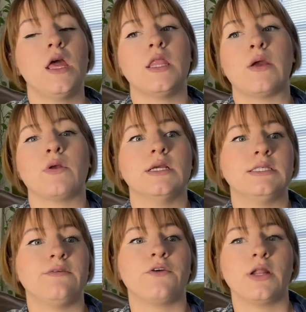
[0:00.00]
They were
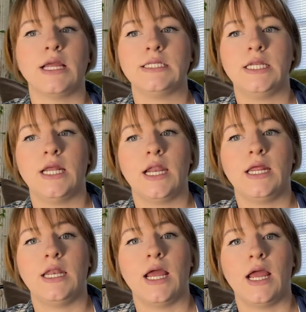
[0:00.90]
listed for
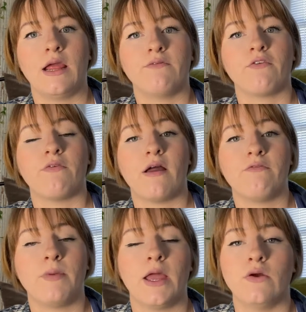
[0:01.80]
$19.99 for
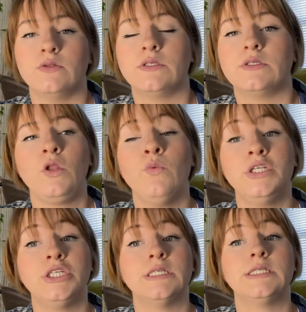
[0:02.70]
5 pounds,
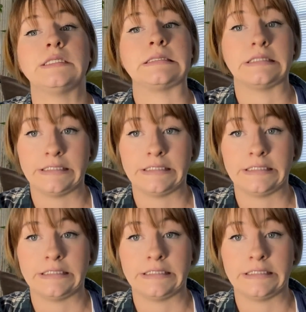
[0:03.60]
which is